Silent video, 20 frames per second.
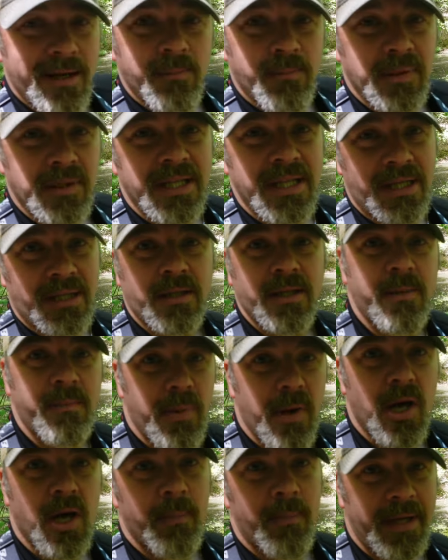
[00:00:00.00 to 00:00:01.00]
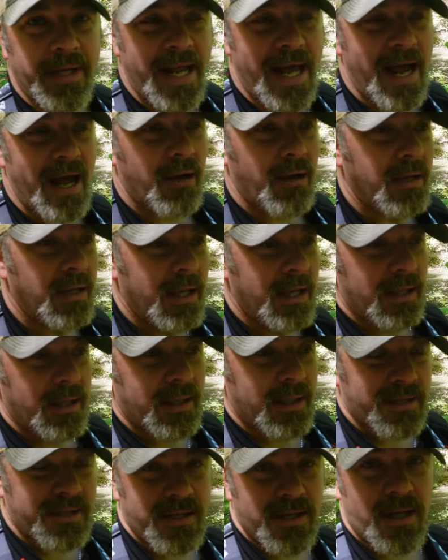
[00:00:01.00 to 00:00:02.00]
completely pump it out.
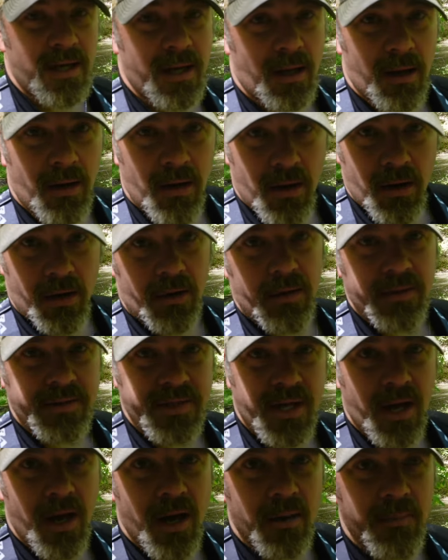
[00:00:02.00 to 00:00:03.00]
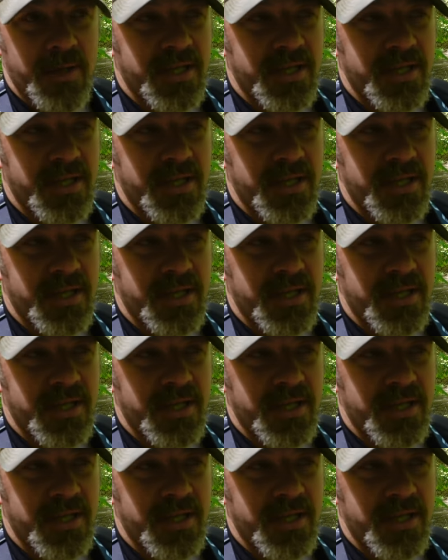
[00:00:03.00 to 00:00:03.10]
Now, it's not a hard job.